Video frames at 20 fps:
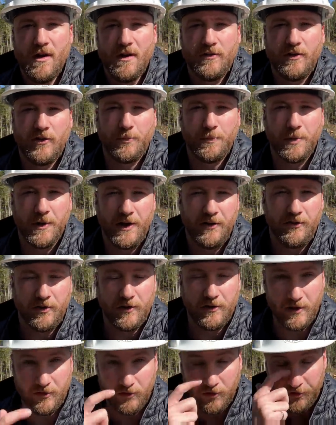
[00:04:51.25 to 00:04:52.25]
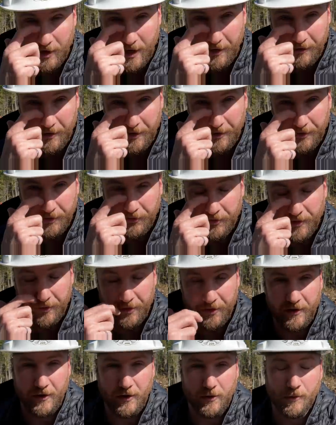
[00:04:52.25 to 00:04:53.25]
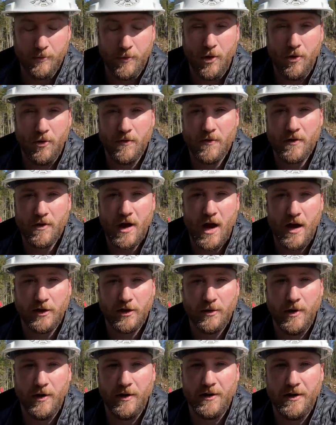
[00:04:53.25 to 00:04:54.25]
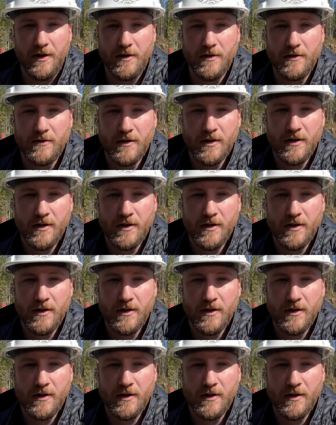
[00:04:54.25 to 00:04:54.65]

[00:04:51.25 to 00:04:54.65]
displace the diesel generators that the remote uh, community